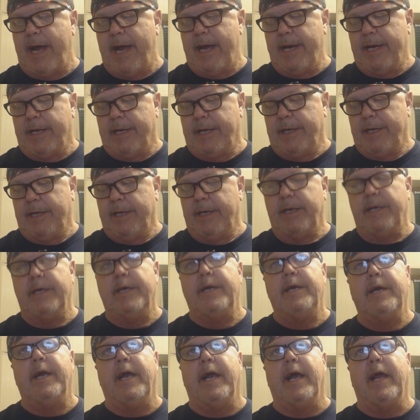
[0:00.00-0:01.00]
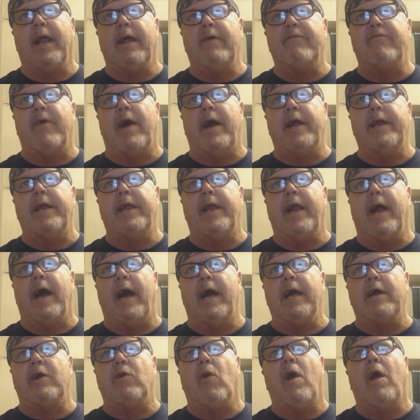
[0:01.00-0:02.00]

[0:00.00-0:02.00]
tank, and I find it a high